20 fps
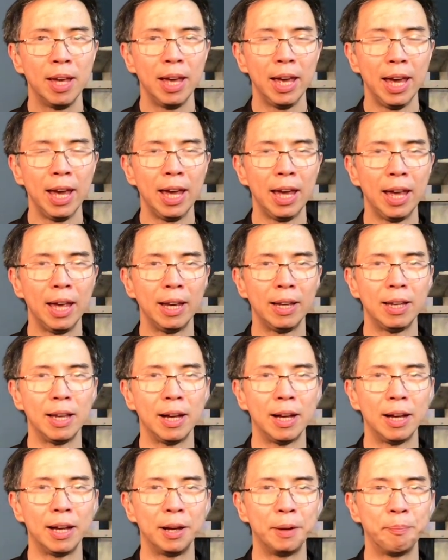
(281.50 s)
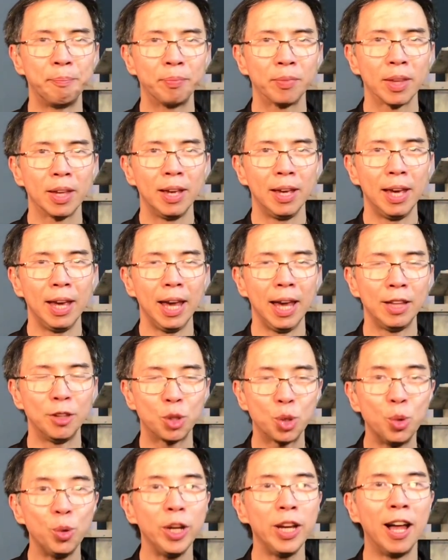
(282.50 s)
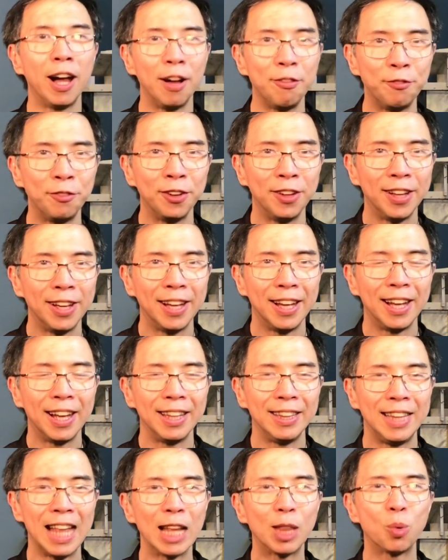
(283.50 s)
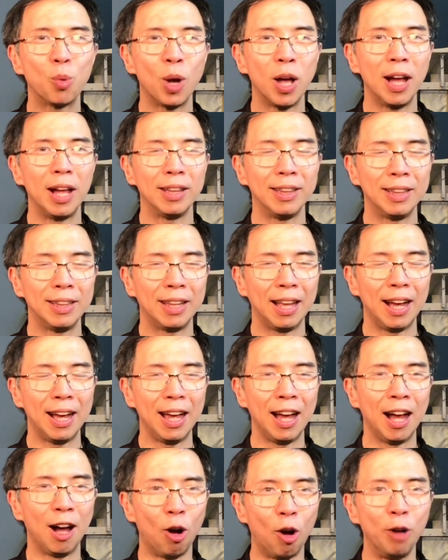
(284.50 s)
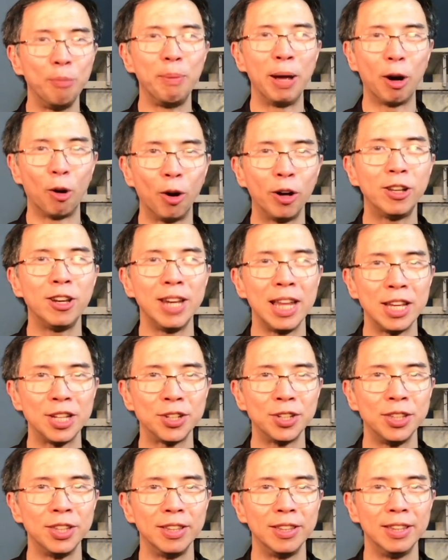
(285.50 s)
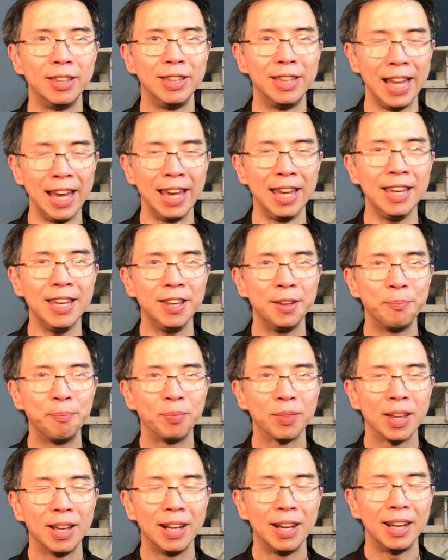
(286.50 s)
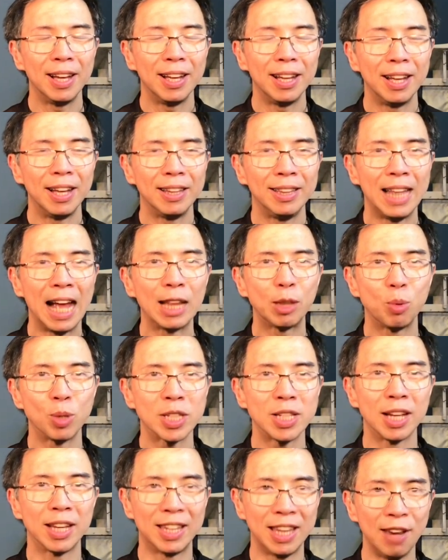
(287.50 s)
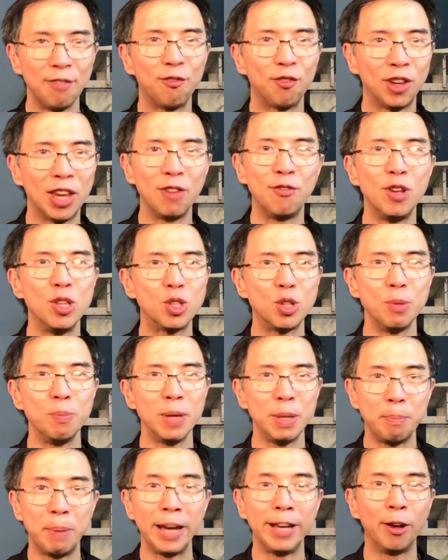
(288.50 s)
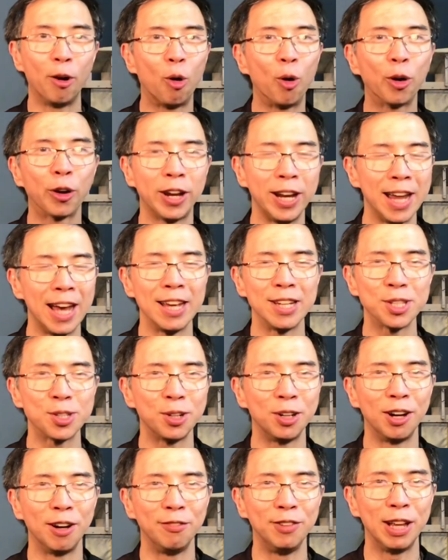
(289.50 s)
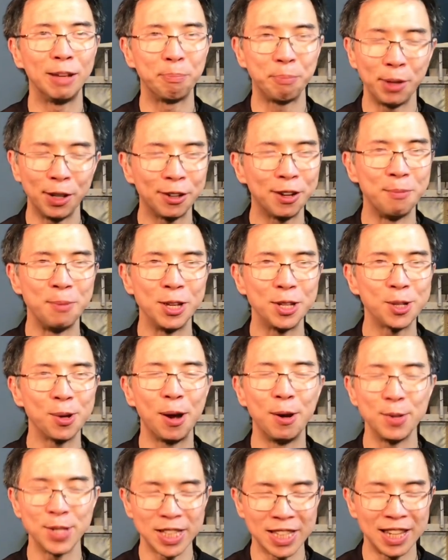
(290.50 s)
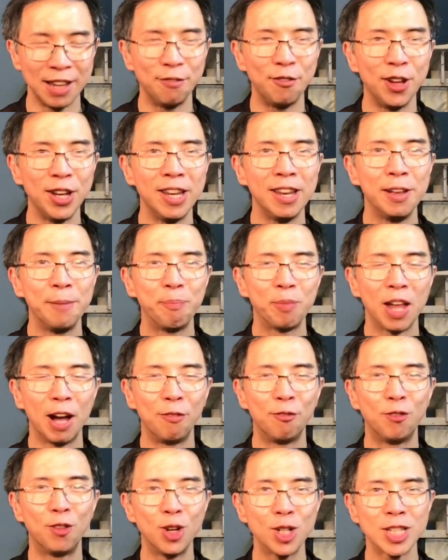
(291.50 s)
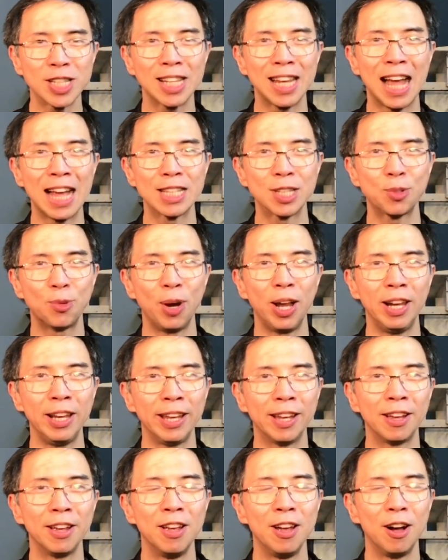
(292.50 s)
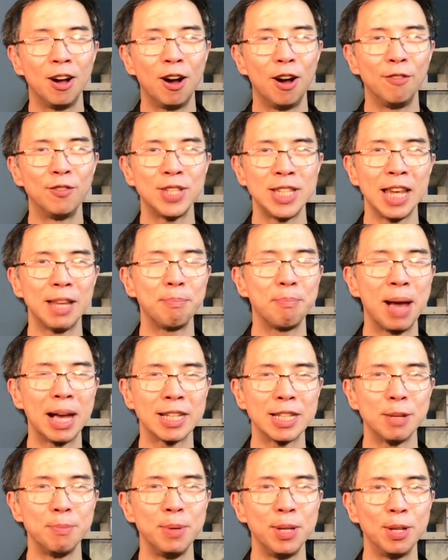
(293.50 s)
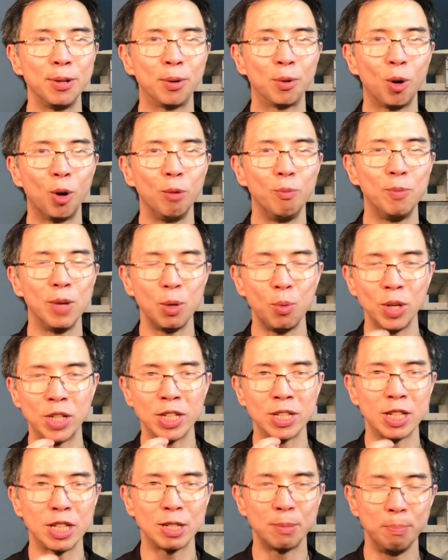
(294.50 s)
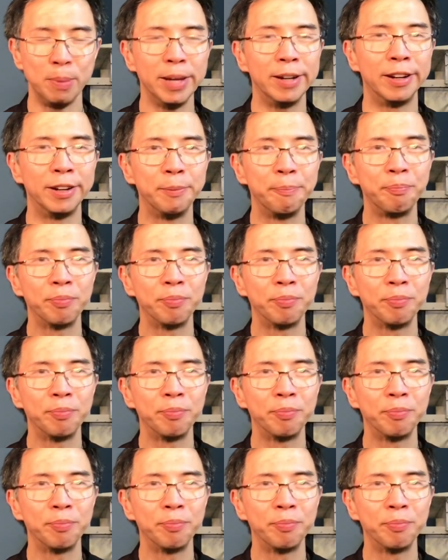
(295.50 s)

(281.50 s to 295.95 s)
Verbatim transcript: And, uh, and true enough, that on my ordination day, that was a gift given to me by the organizer of that pilgrimage. So I was given a first class relic of St. Maximilian Kolbe, which is his beard.